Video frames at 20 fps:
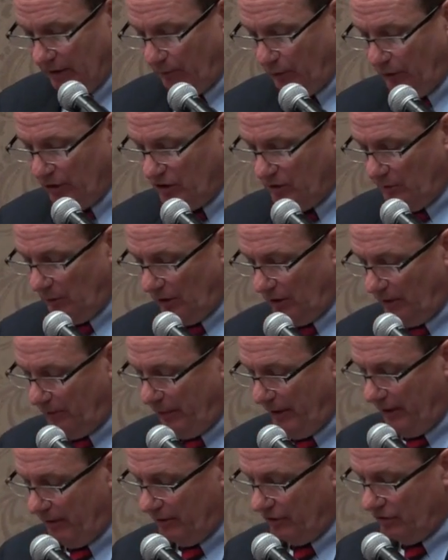the principal at
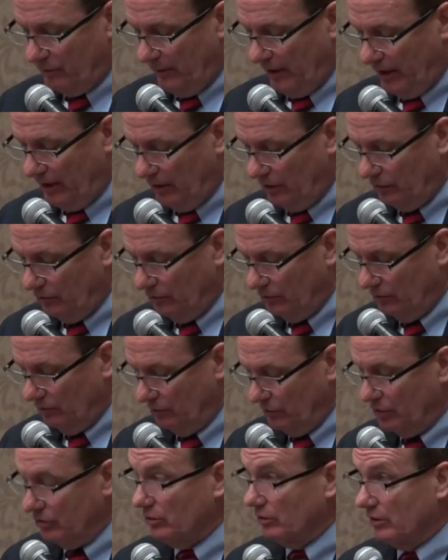Paris Mayo,
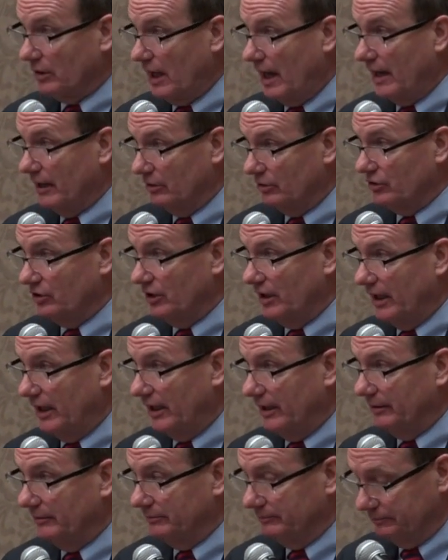Mr. Kyle
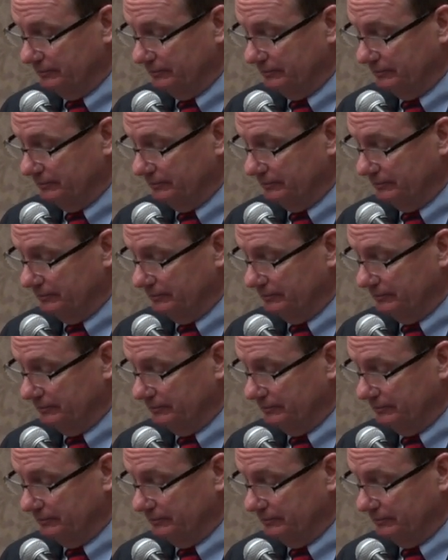Shea.